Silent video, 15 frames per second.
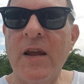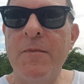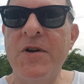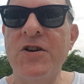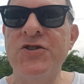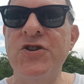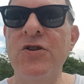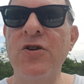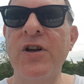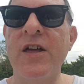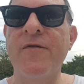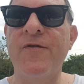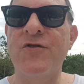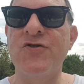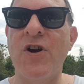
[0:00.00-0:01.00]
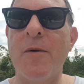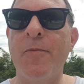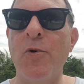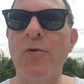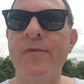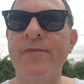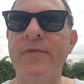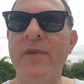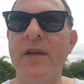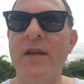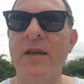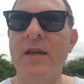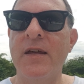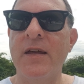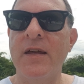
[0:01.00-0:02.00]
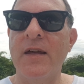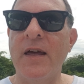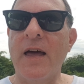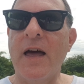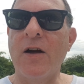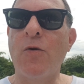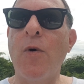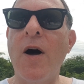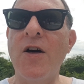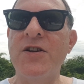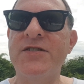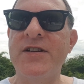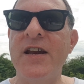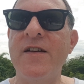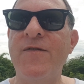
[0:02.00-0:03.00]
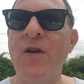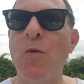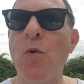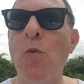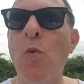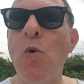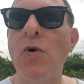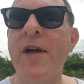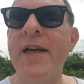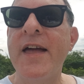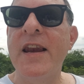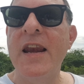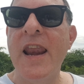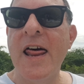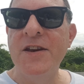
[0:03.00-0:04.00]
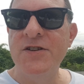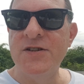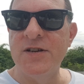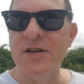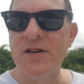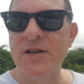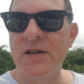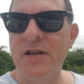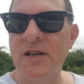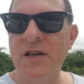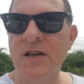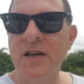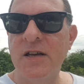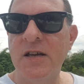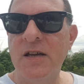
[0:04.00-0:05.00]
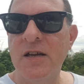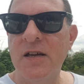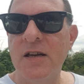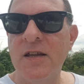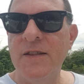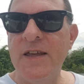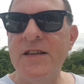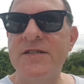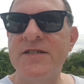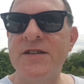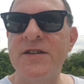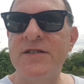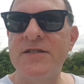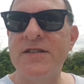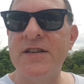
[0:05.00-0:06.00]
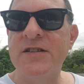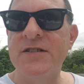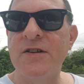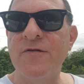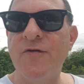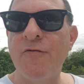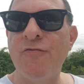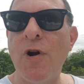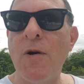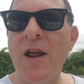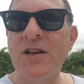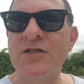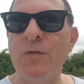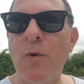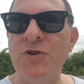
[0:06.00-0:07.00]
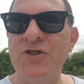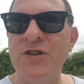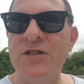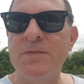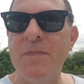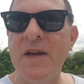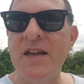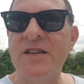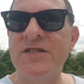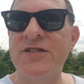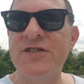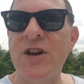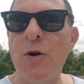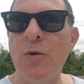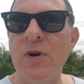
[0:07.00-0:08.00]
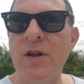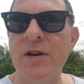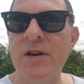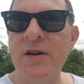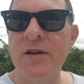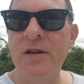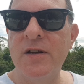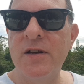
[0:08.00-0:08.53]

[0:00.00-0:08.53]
because you're looking for trouble. And quite honestly, if you were walking in London, the instances of Rolex watches being stolen